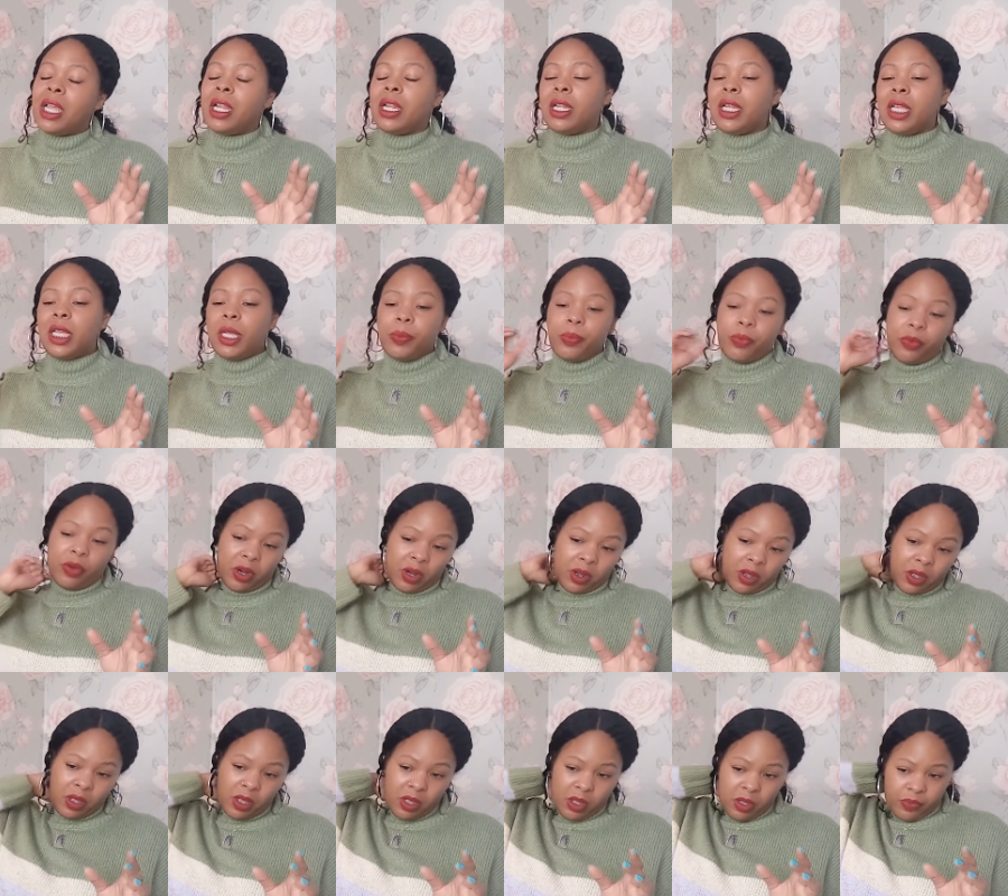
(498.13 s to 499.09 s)

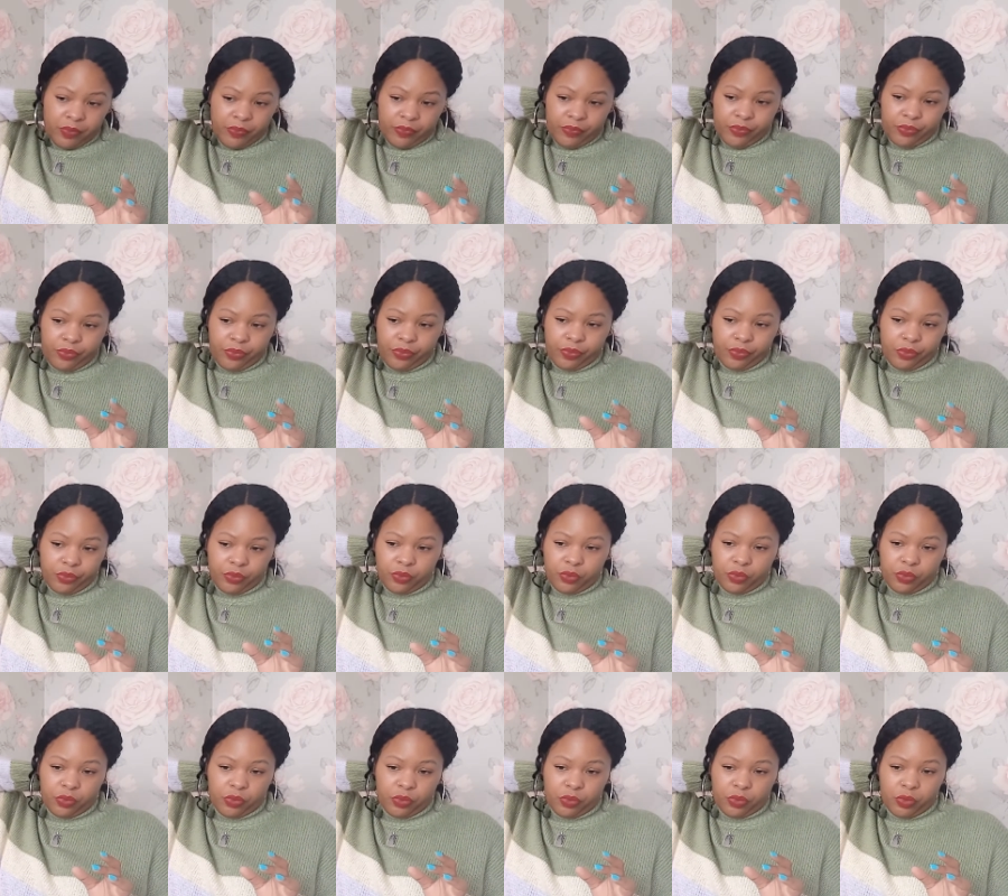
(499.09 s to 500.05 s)
Libra,
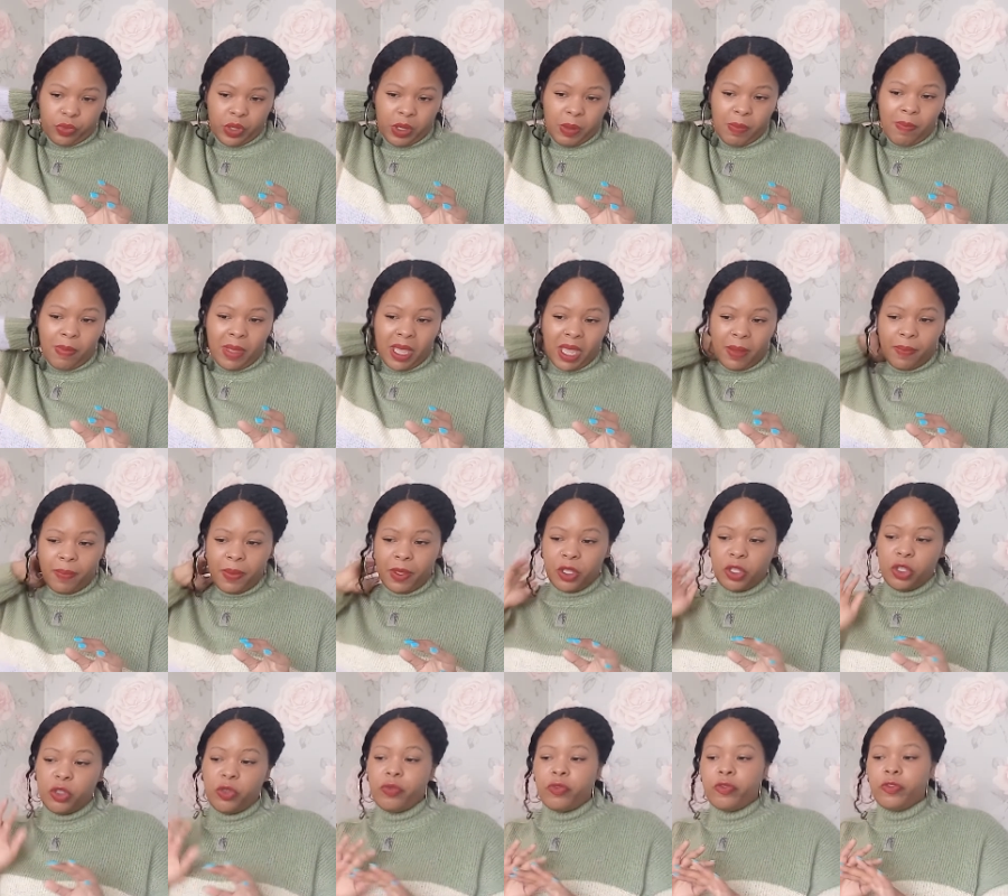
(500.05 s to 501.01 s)
maybe
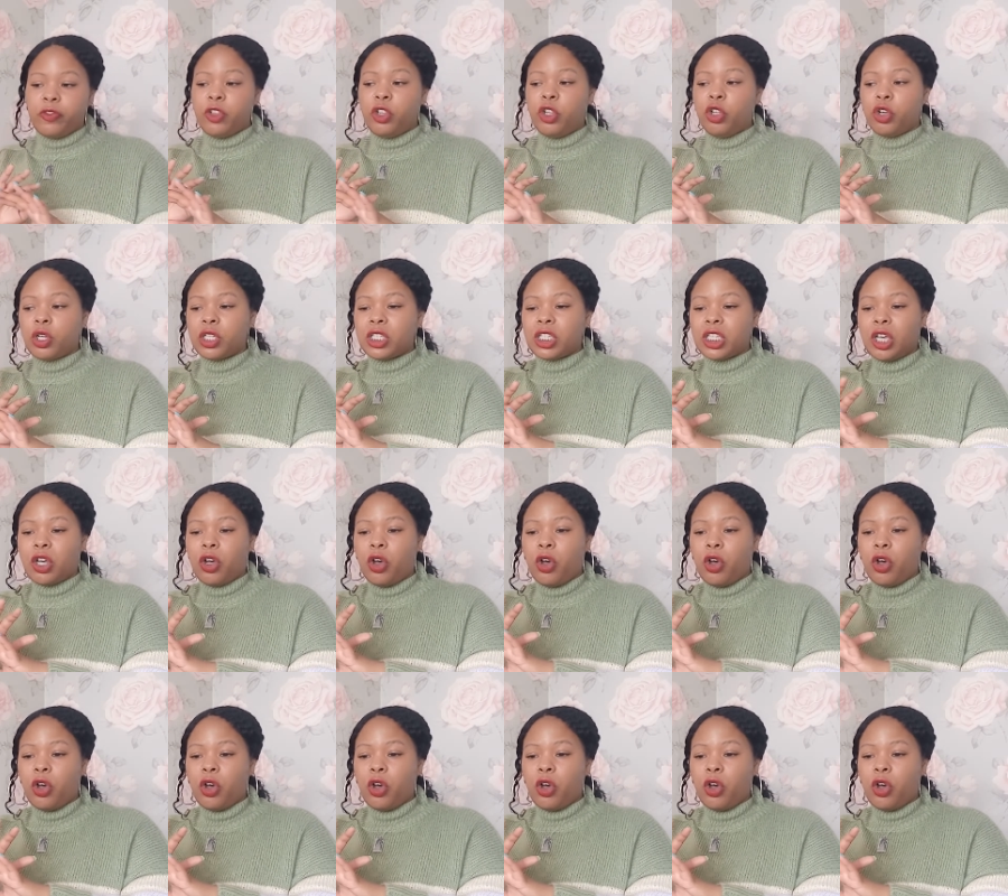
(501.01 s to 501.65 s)
you've looked